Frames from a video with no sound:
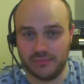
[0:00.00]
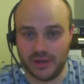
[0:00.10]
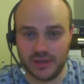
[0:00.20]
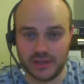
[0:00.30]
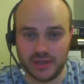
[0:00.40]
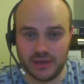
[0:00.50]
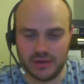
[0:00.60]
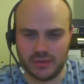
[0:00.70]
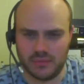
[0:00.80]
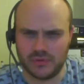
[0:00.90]
In his, you
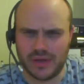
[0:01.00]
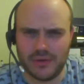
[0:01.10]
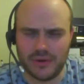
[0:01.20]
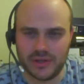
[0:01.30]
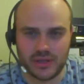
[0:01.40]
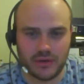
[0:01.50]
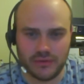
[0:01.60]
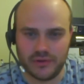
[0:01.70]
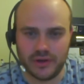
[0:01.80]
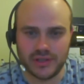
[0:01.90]
know, what, how he's just over
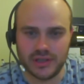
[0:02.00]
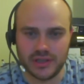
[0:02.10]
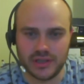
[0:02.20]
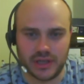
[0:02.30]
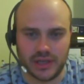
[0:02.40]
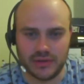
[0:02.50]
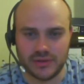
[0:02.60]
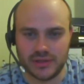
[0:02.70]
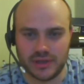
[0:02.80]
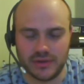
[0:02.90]
thirty, isn't he now?
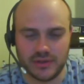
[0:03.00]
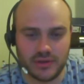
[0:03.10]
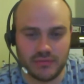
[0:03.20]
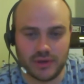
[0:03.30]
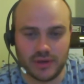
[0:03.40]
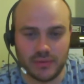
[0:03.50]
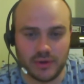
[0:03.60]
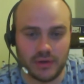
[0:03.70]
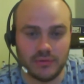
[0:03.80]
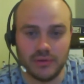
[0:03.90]
So he's doing really Thanks, well.